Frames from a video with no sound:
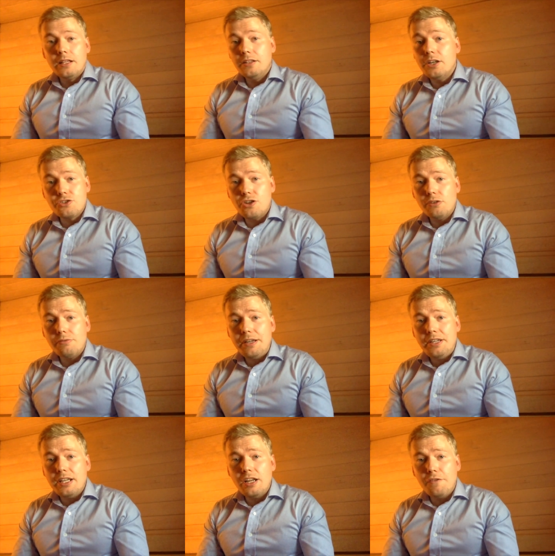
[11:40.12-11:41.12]
There's
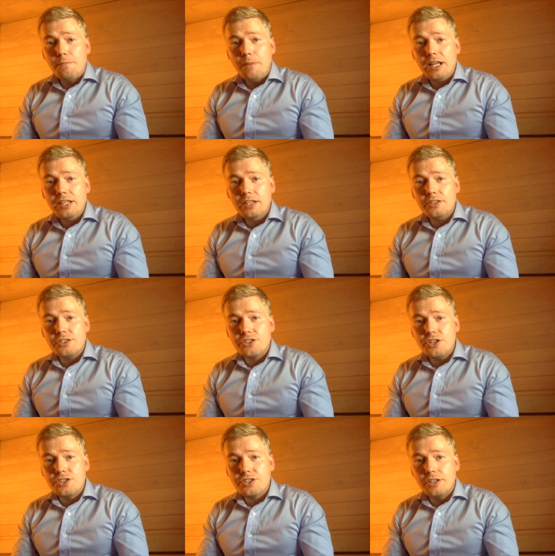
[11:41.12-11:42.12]
already enough money in the
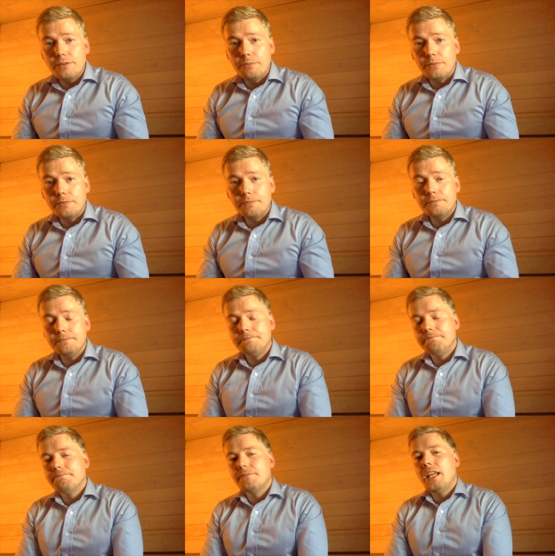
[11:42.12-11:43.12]
system.
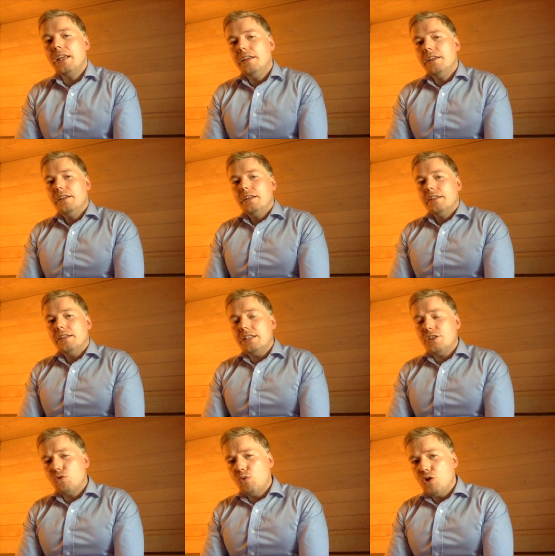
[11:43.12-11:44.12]

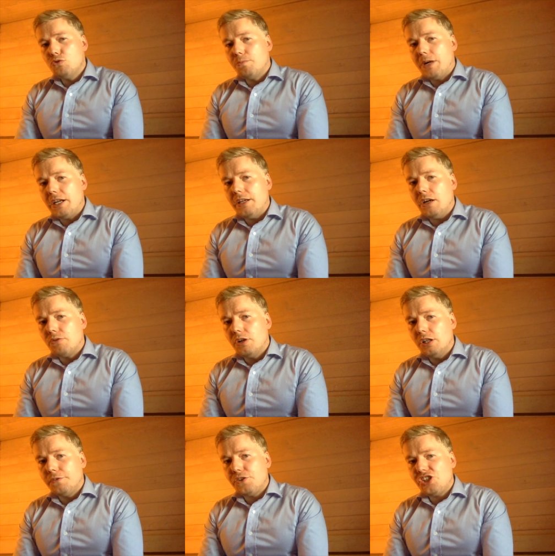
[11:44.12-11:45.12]
That's a quote by
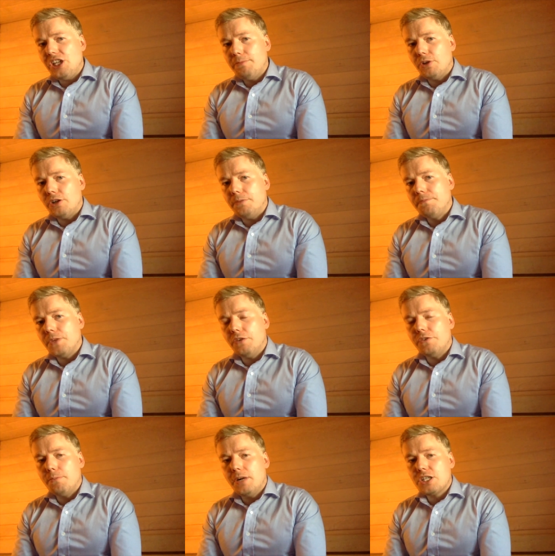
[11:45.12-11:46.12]
Rolf Schimmer
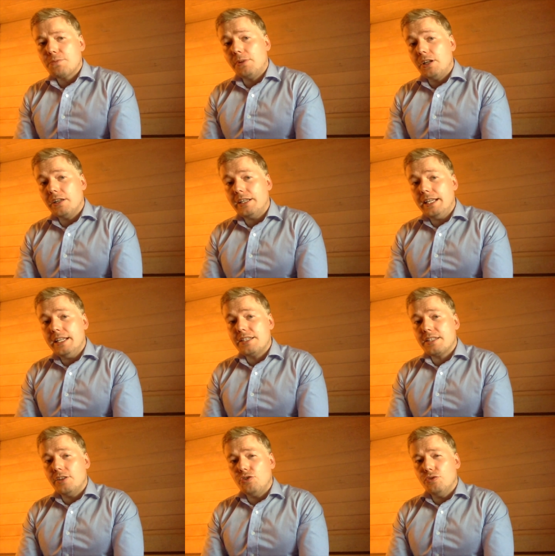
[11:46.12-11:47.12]
of the Max Planck
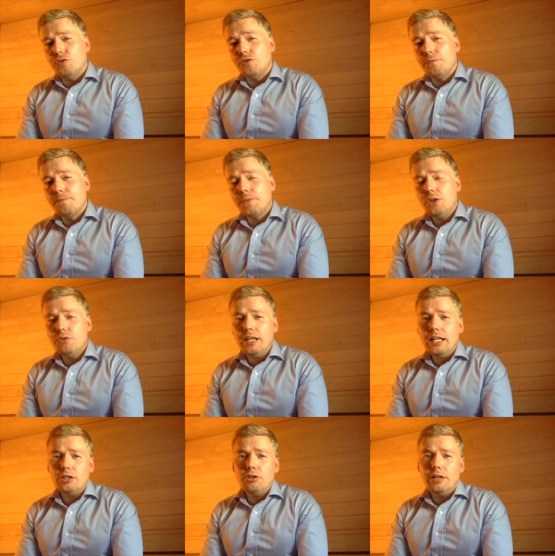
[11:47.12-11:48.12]
Institute, who
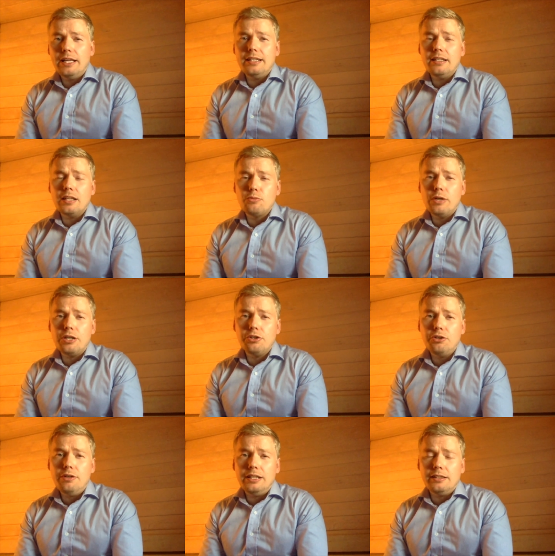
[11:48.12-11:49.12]
calculated that we are
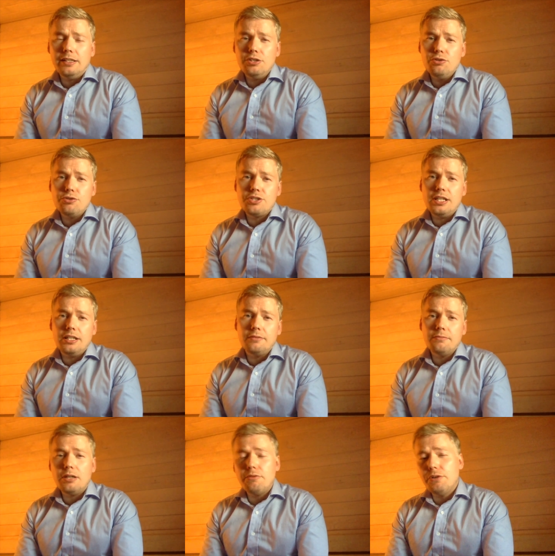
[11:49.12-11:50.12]
currently
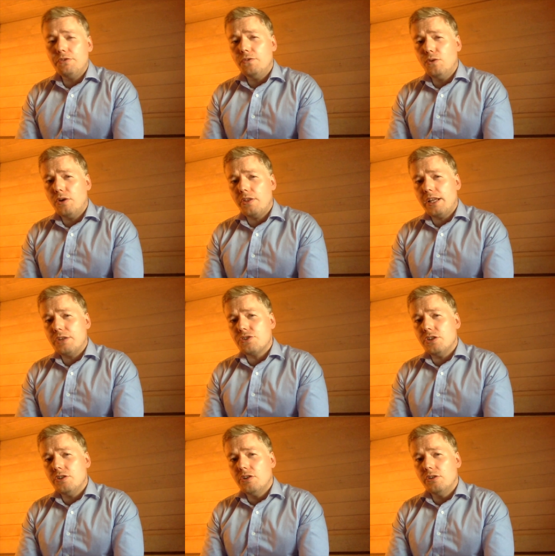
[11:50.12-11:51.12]
using around
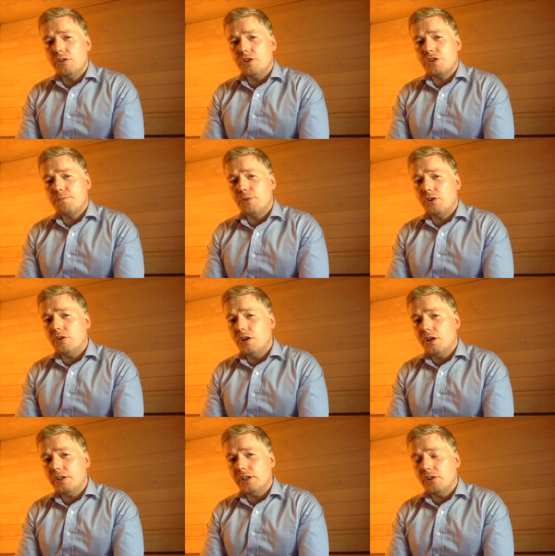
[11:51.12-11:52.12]
$4,000 per
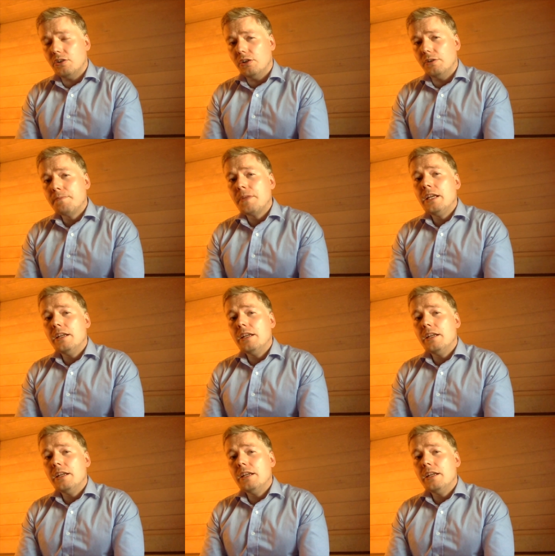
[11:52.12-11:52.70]
article